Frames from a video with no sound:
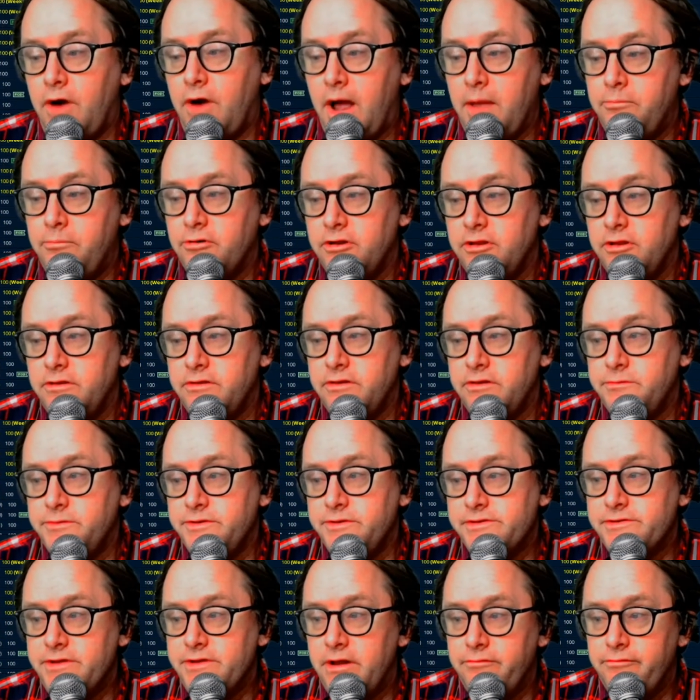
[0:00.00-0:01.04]
put this
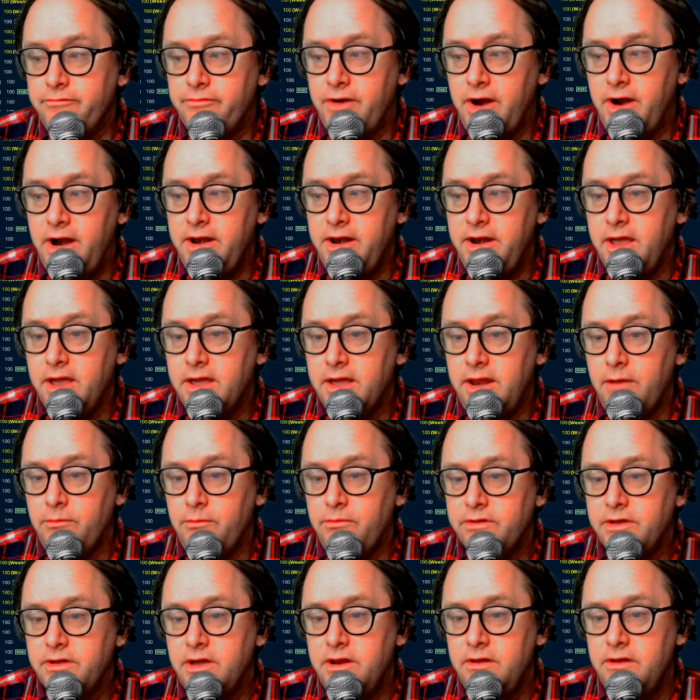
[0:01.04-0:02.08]
position on Friday, and I
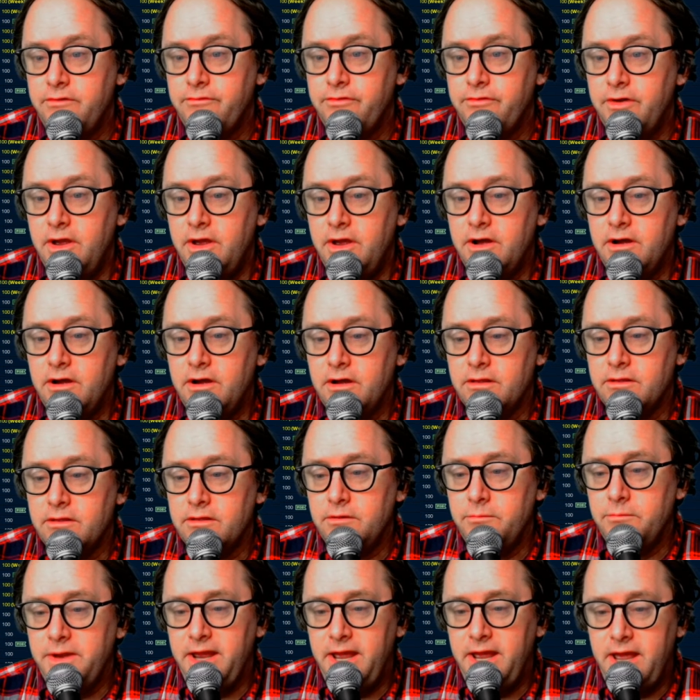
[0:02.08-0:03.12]
was kind of a
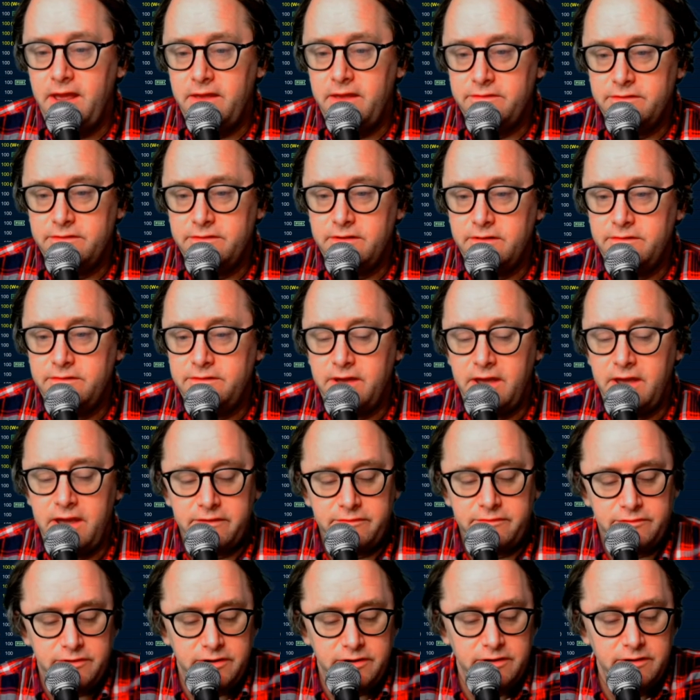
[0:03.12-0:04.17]
little bit hesitant to
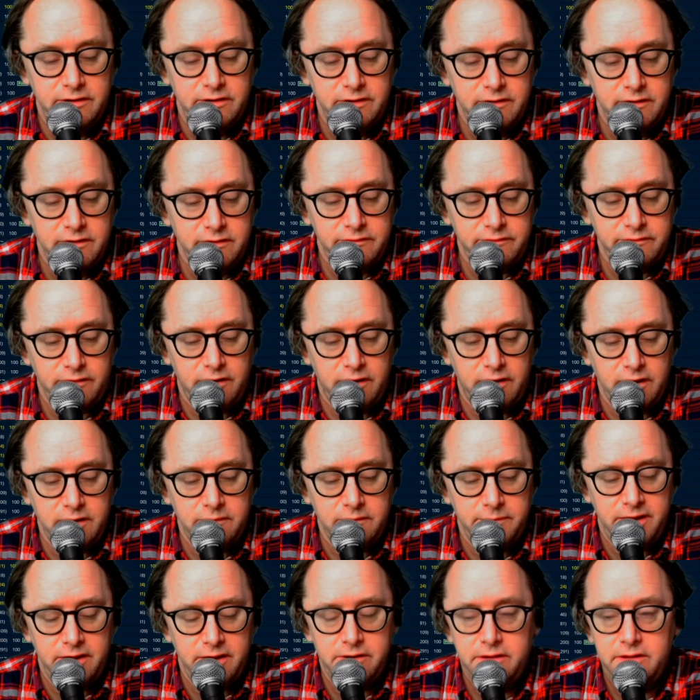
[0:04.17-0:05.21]
actually talk
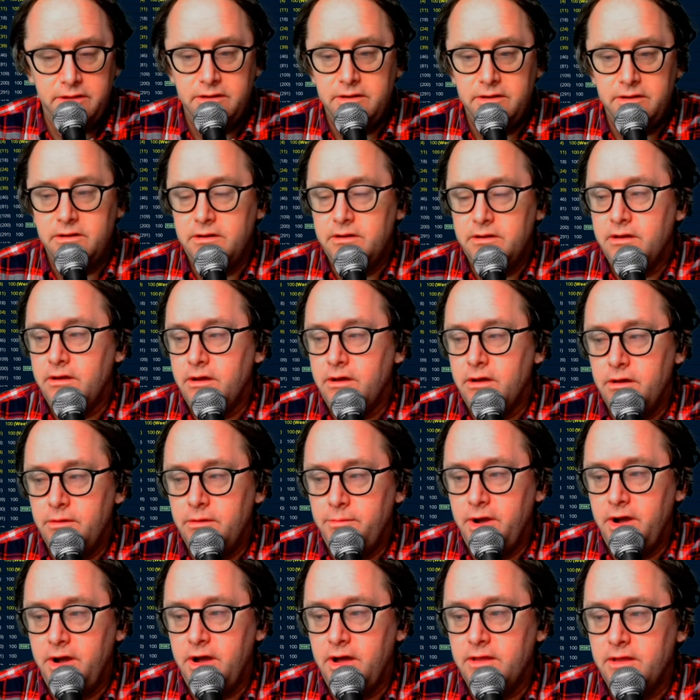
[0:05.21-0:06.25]
about it,
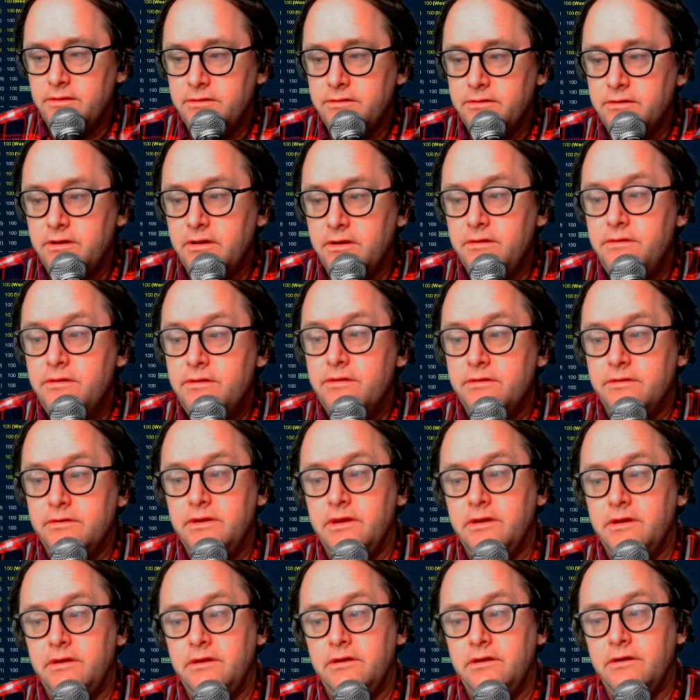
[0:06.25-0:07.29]

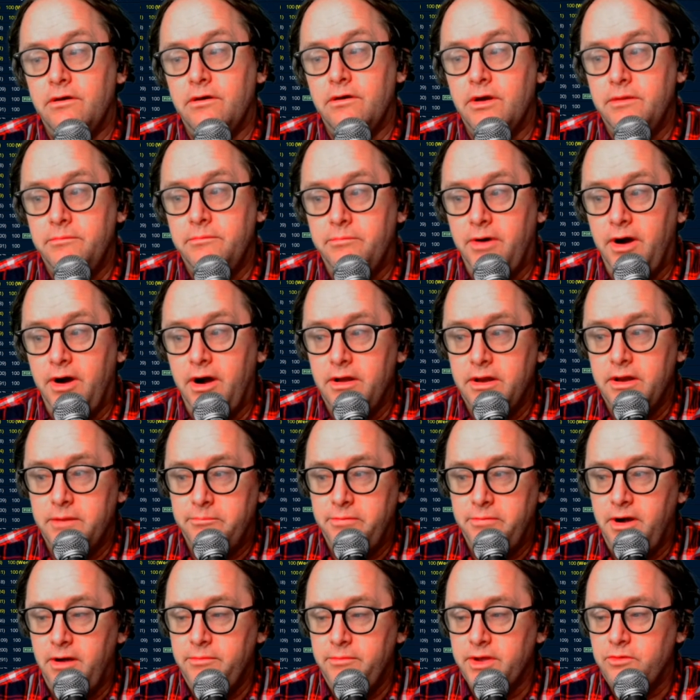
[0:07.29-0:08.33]
in a
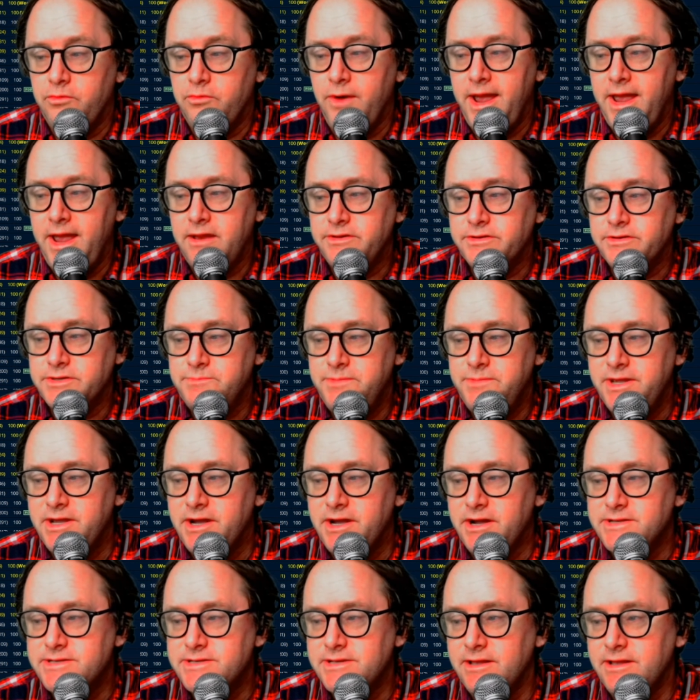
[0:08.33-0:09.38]
public way, just
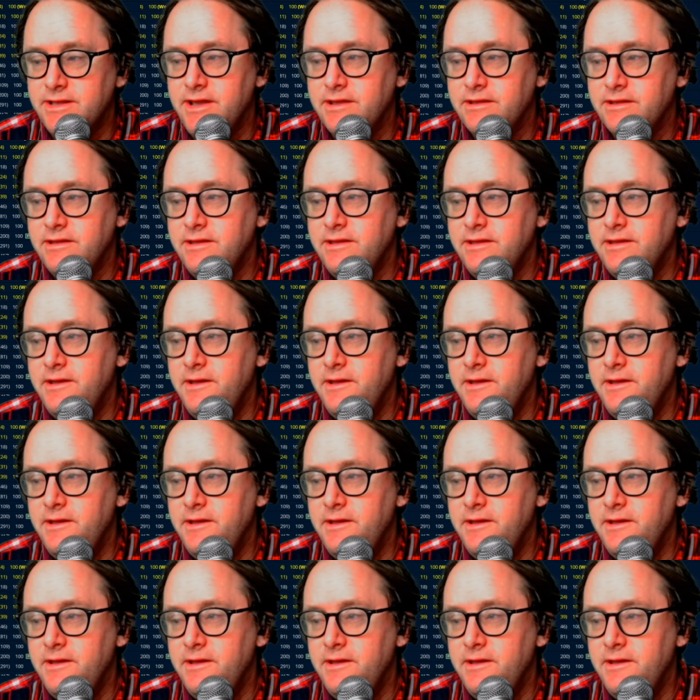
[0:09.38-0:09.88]
because like